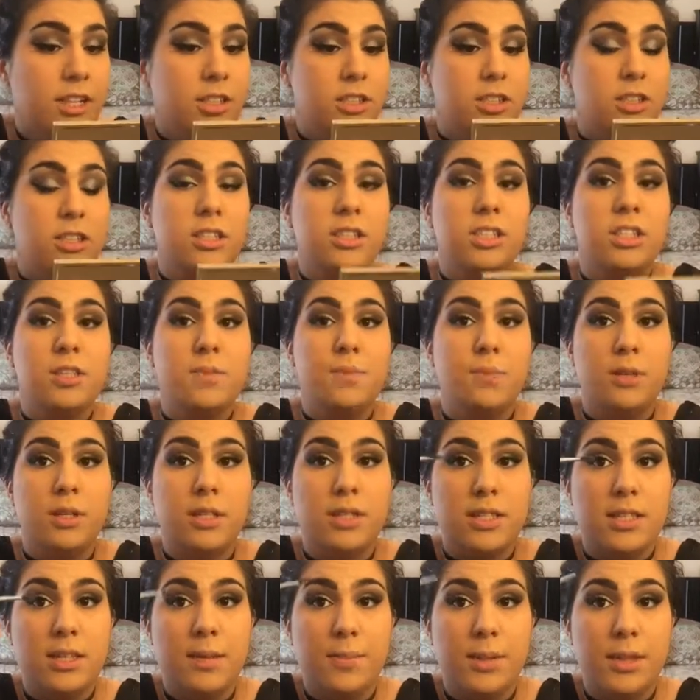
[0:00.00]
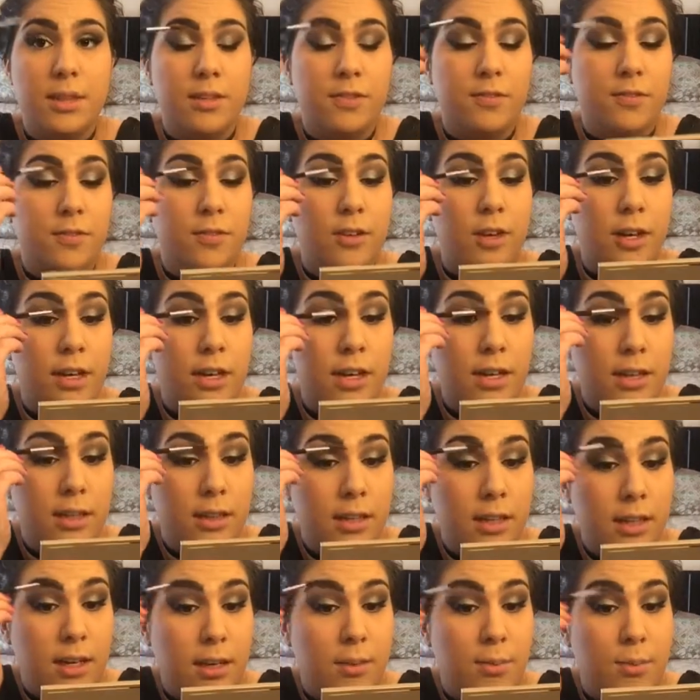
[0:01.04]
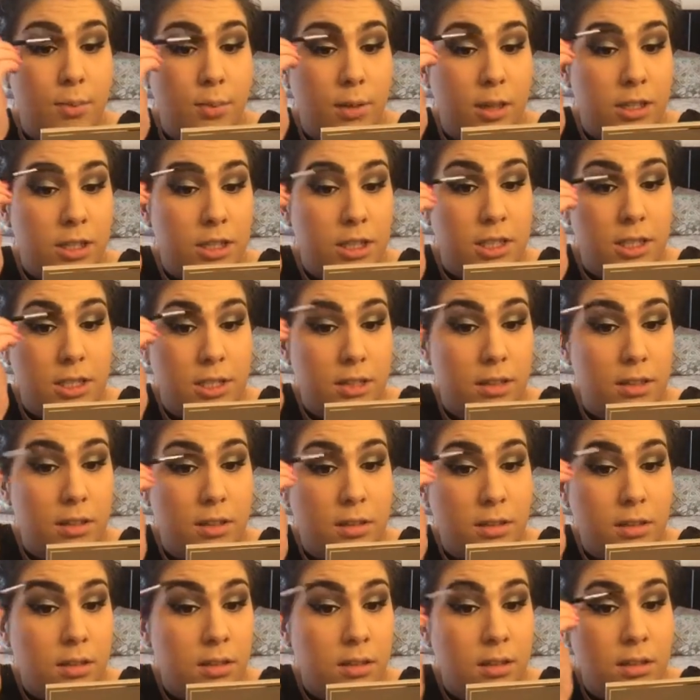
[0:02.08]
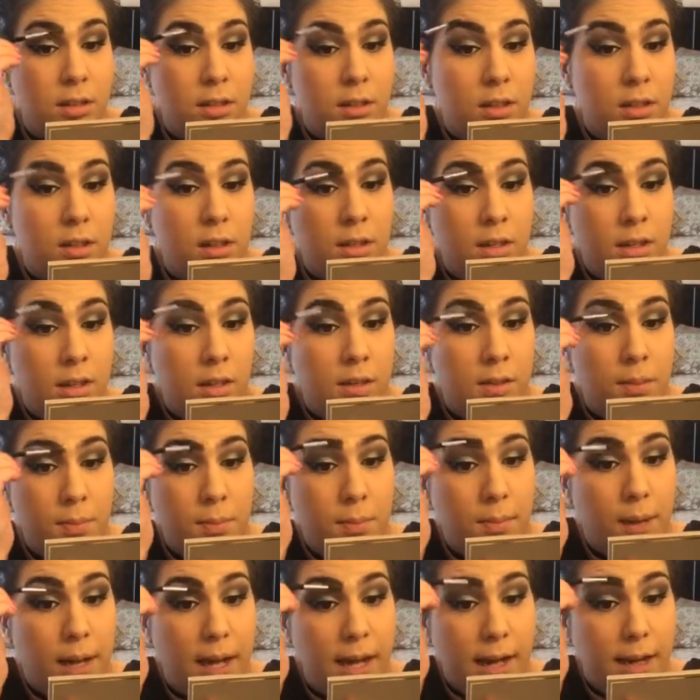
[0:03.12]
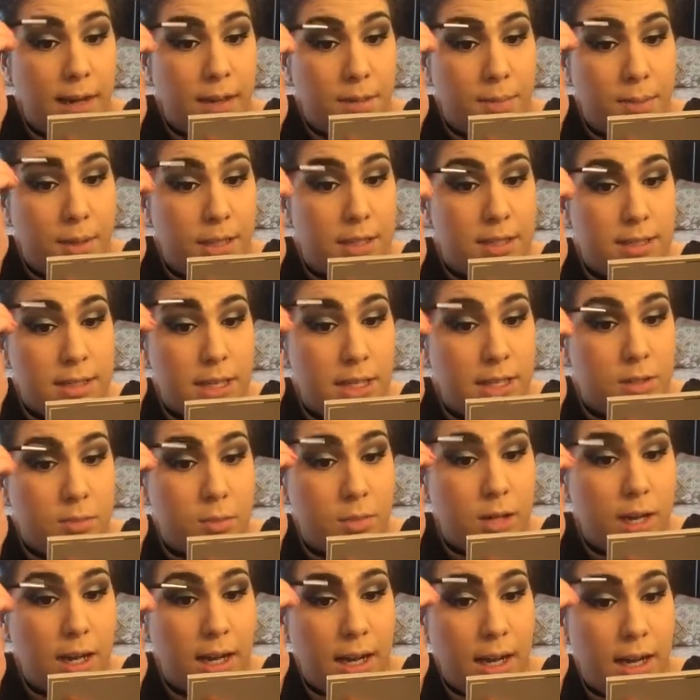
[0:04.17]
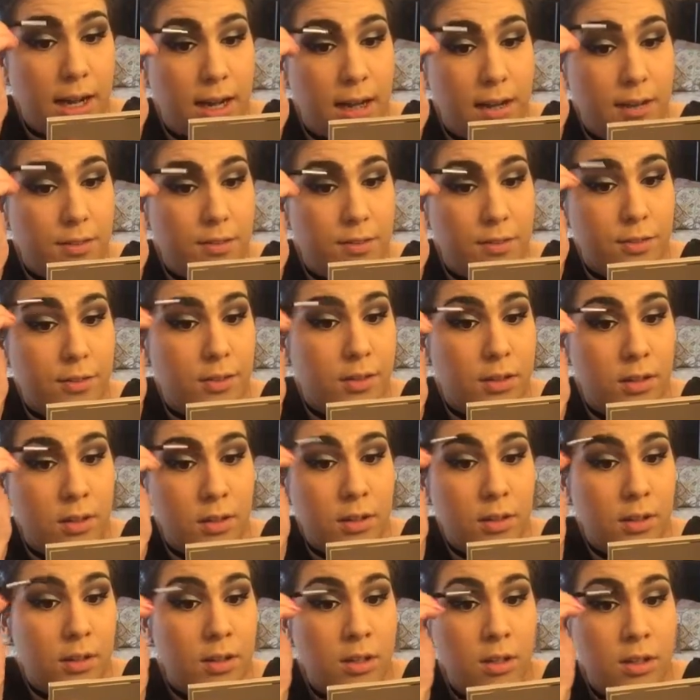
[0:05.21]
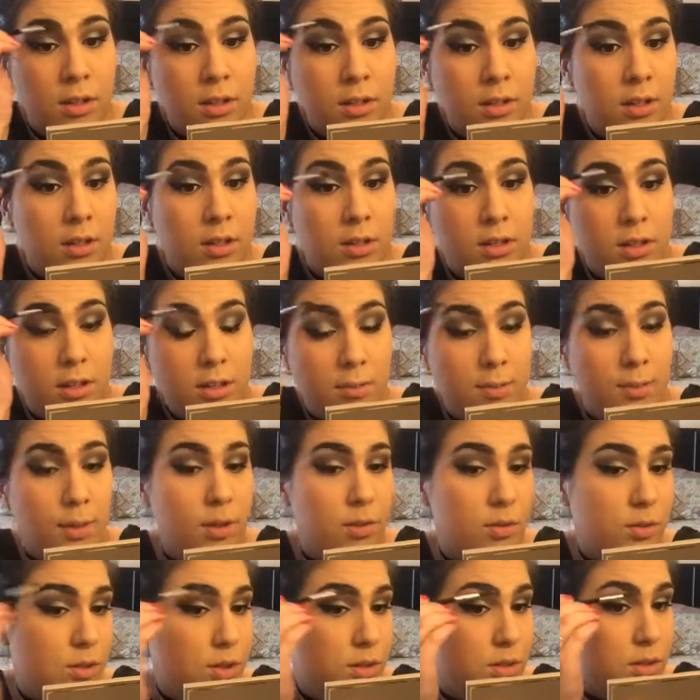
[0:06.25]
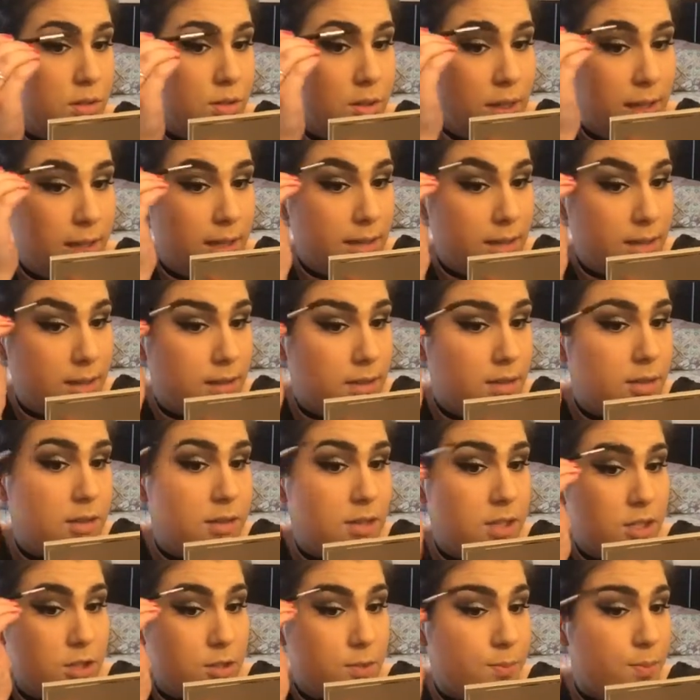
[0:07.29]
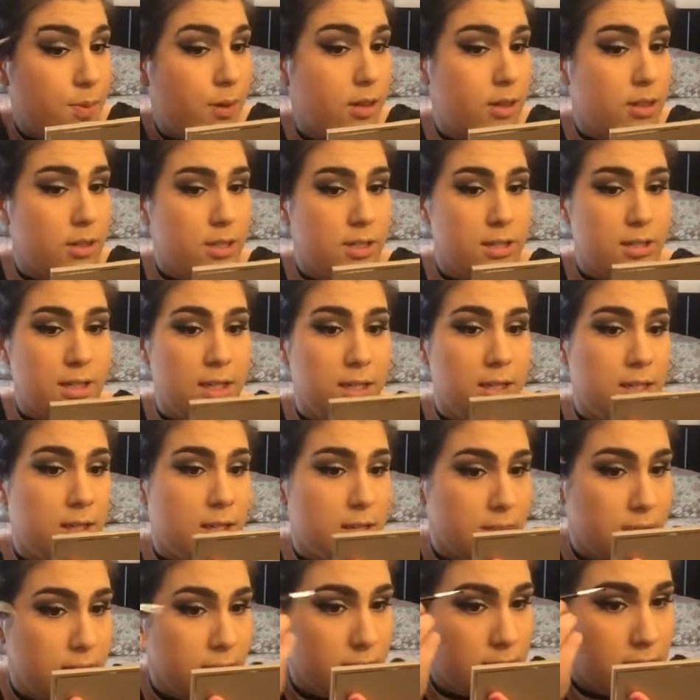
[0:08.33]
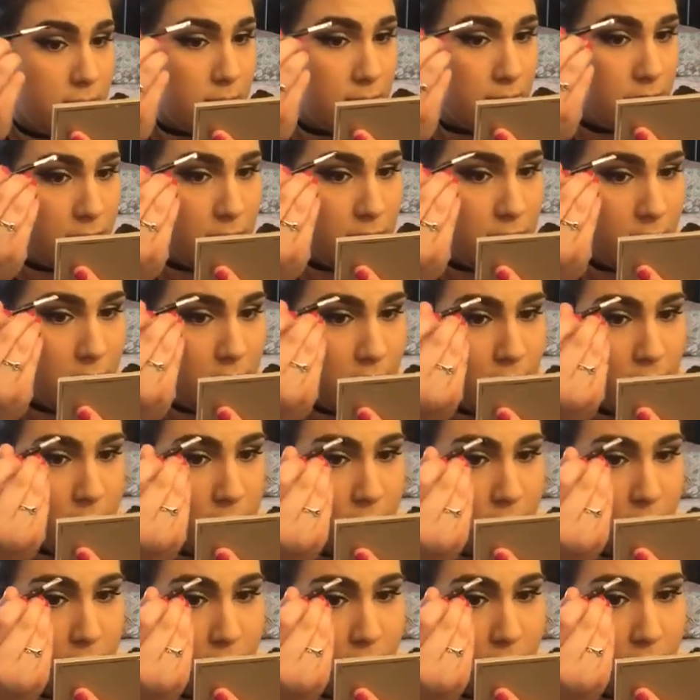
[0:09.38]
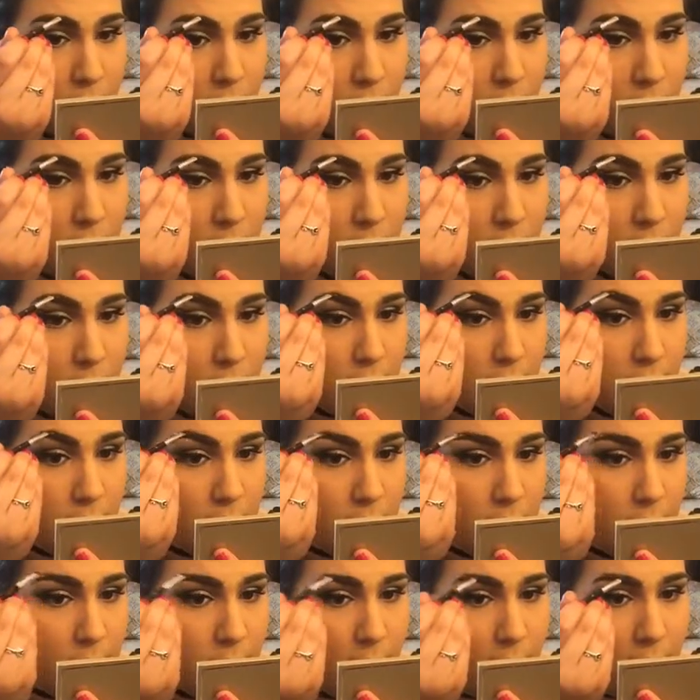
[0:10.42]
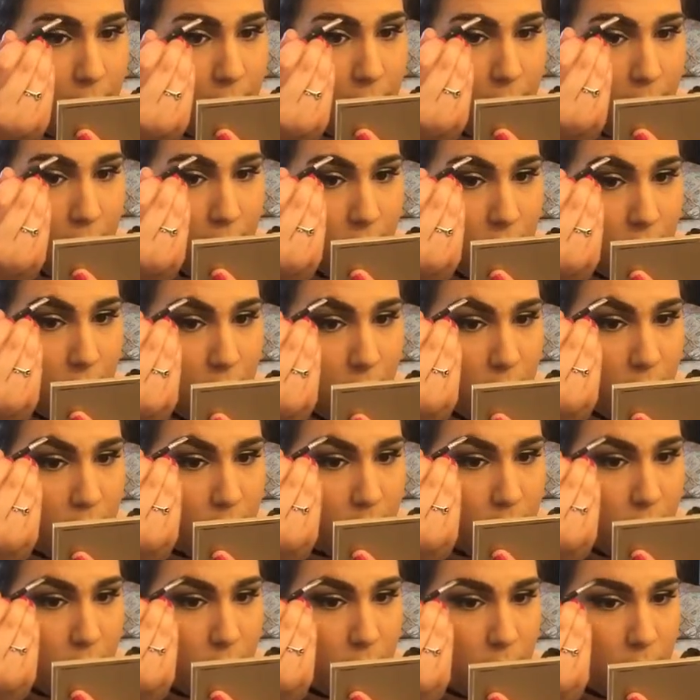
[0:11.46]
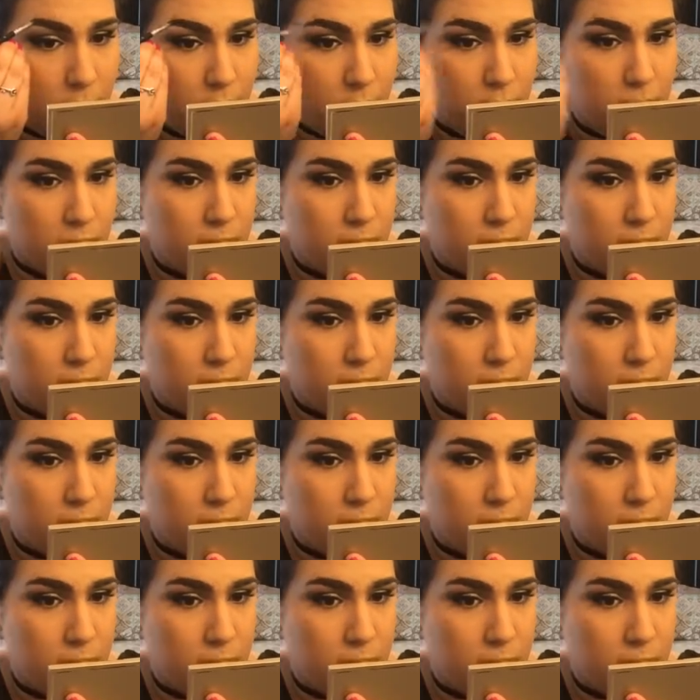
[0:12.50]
I usually just put some in the front and then I brush it back because that's where I have the most like sparseness, I guess, and then right up at the top.